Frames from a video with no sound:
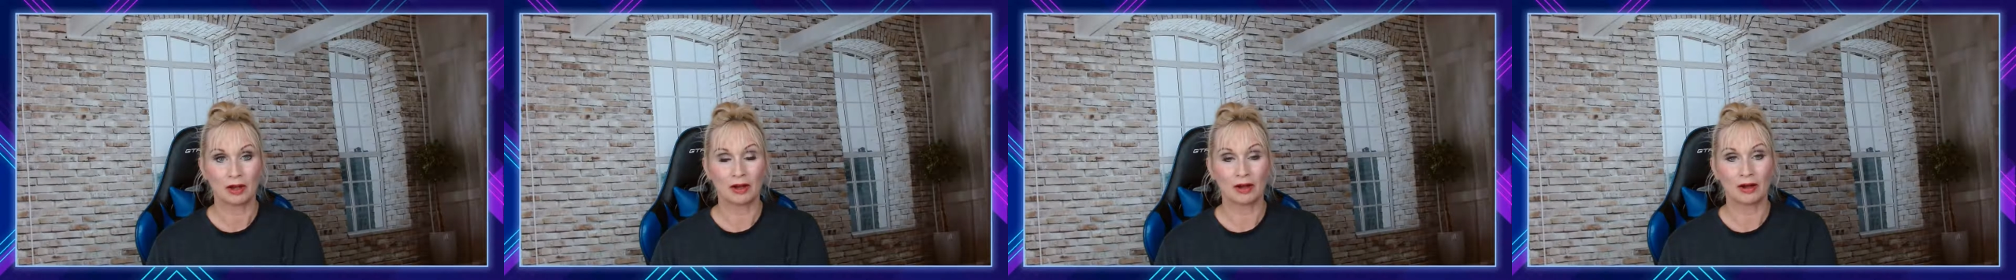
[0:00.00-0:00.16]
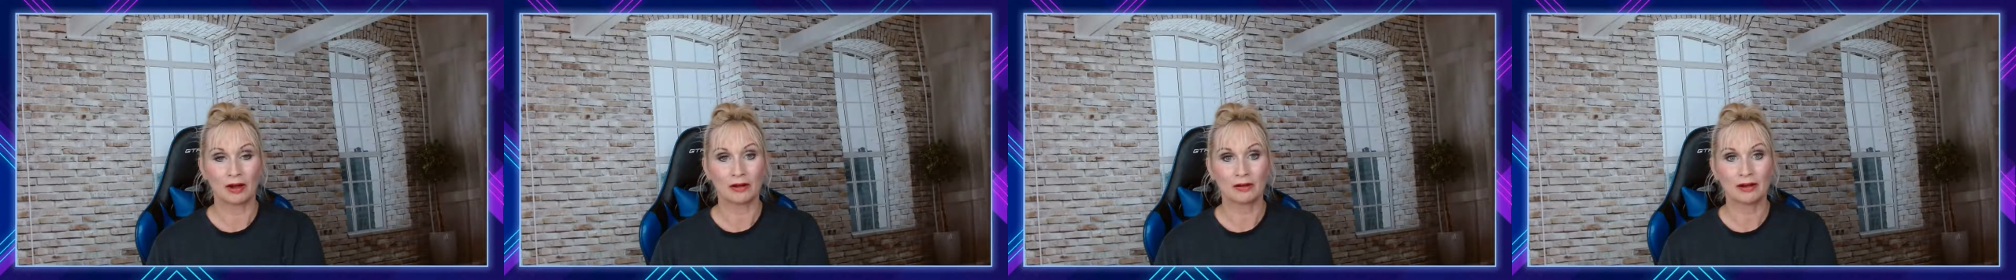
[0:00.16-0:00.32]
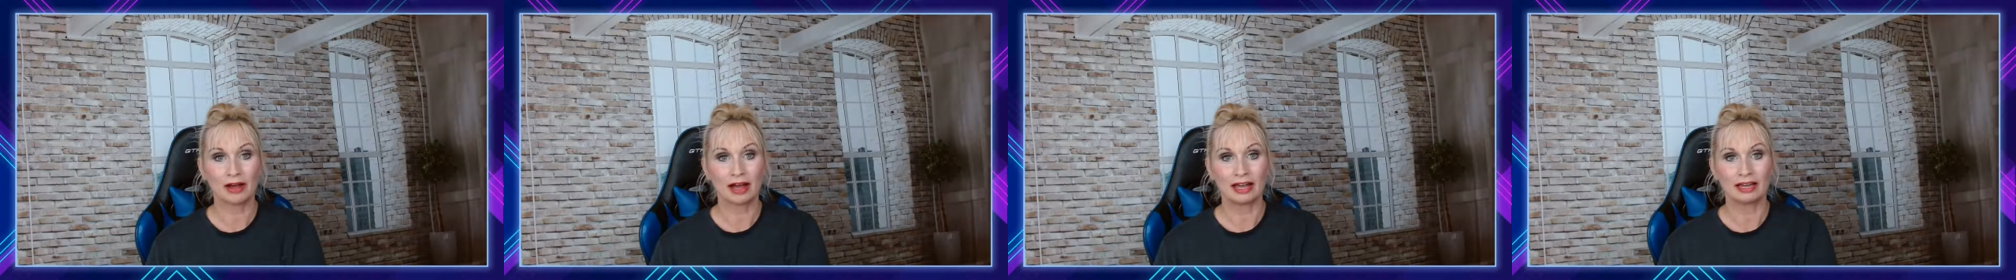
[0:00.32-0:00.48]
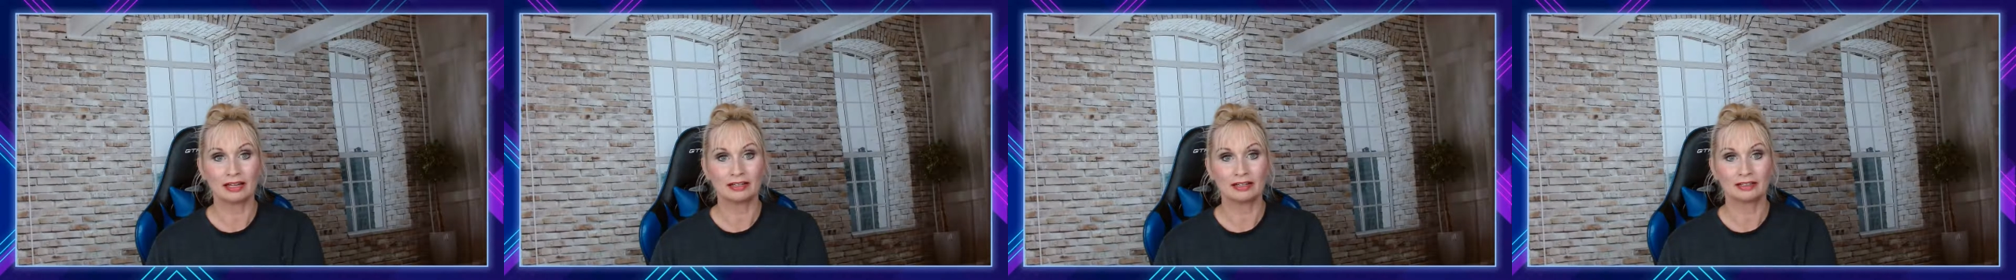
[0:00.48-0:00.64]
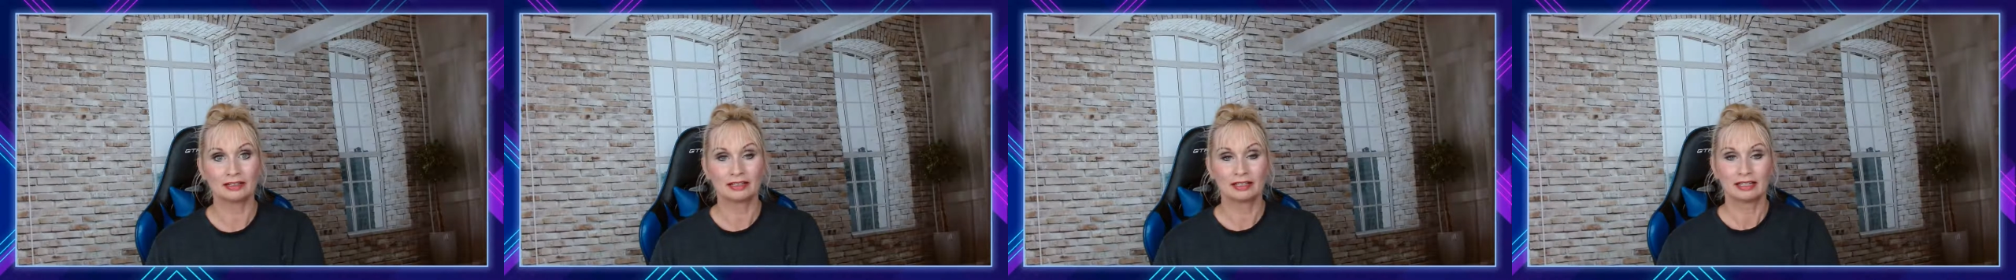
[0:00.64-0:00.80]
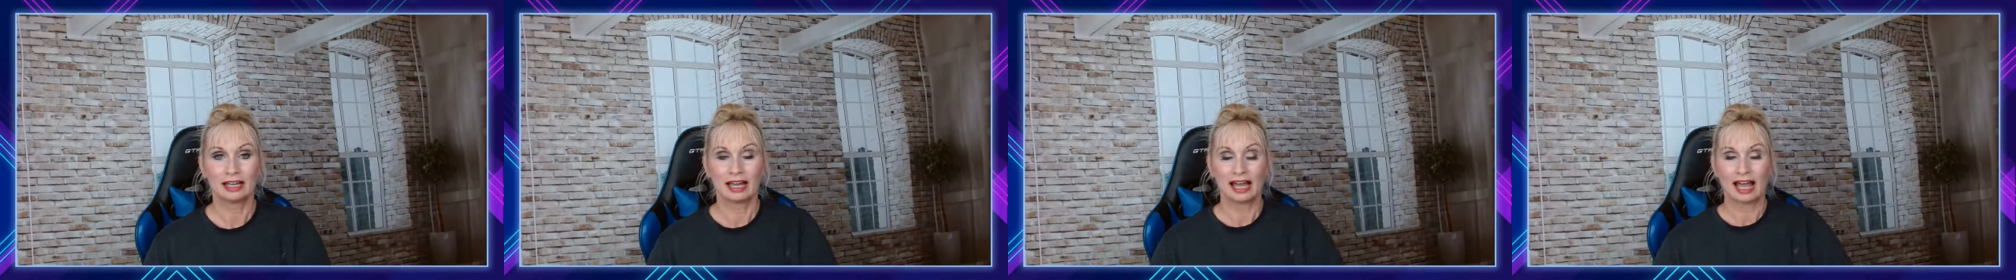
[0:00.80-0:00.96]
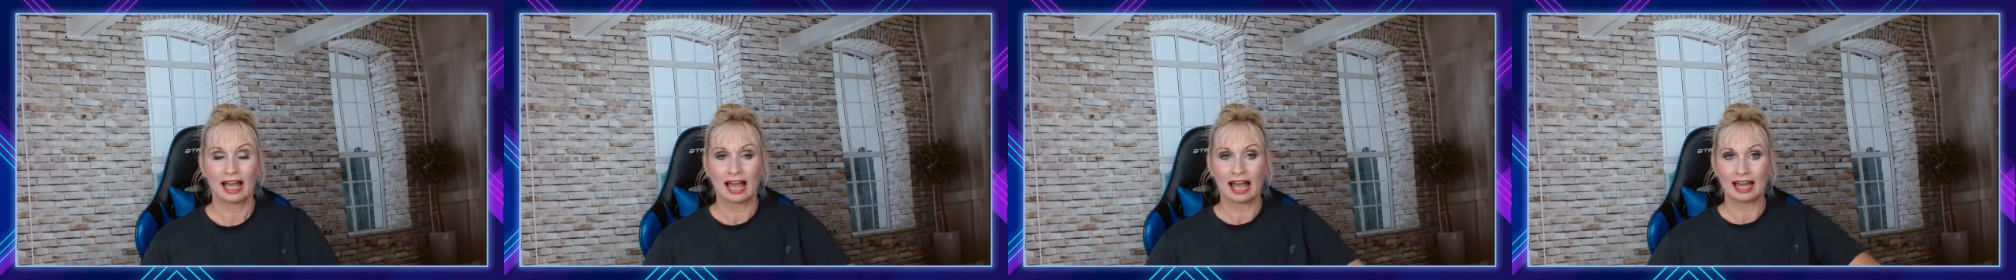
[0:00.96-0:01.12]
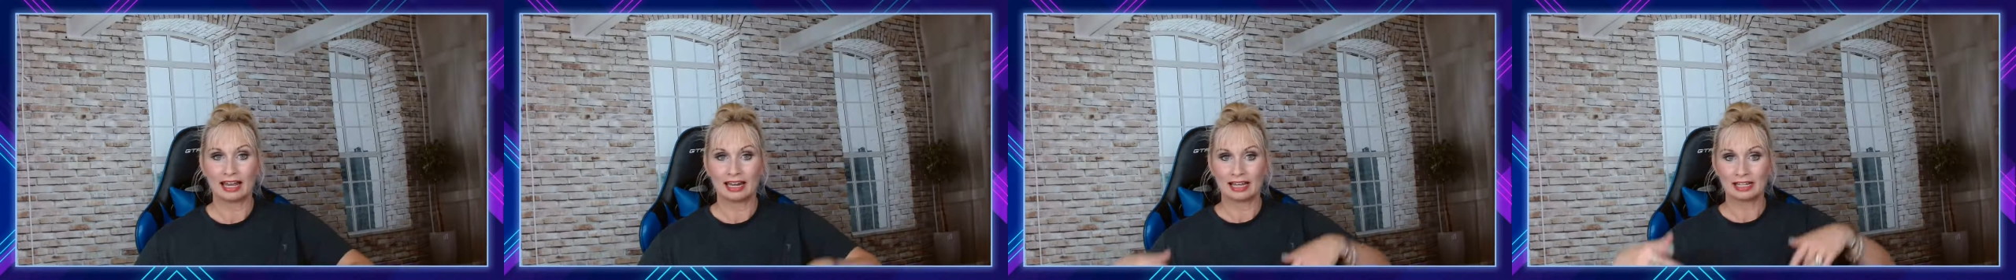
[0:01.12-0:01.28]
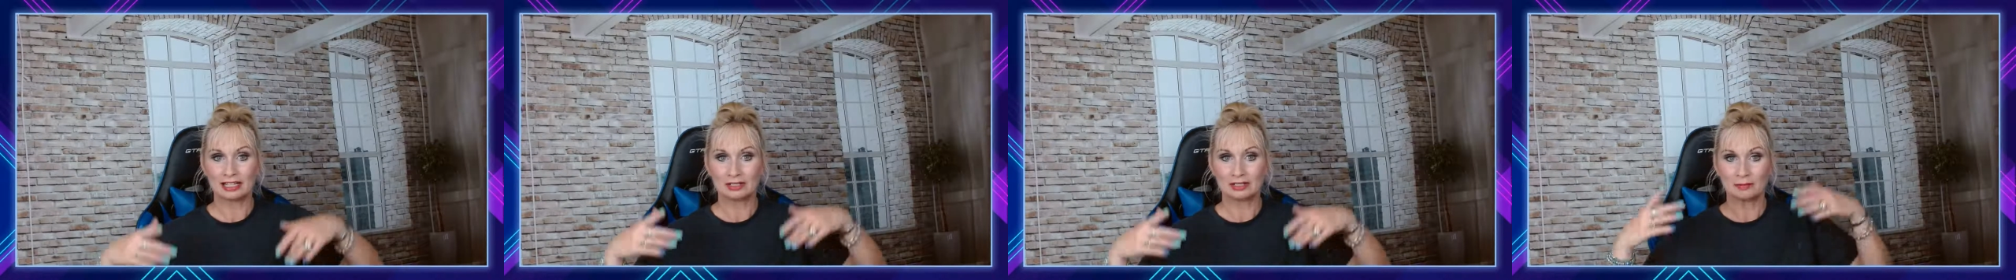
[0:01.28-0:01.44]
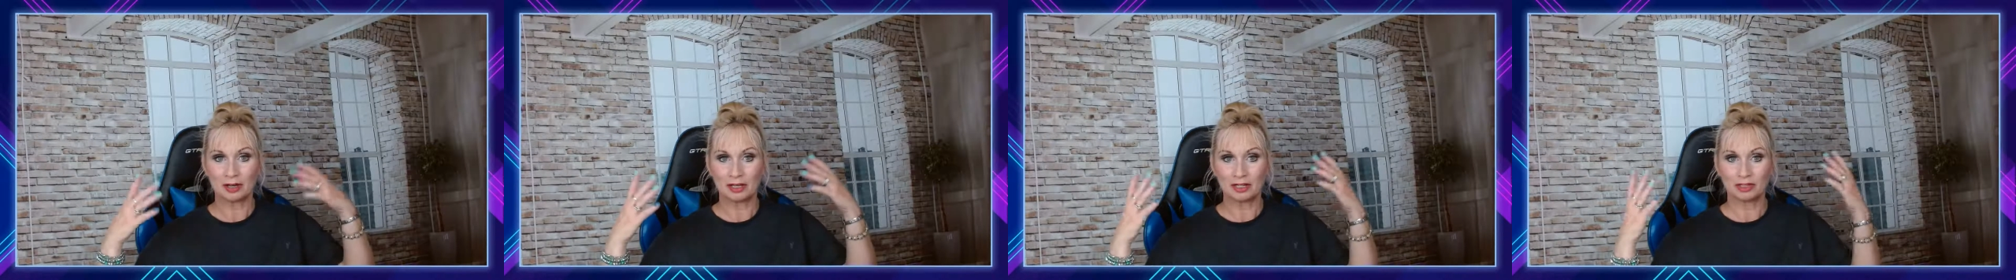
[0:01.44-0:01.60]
All right. And as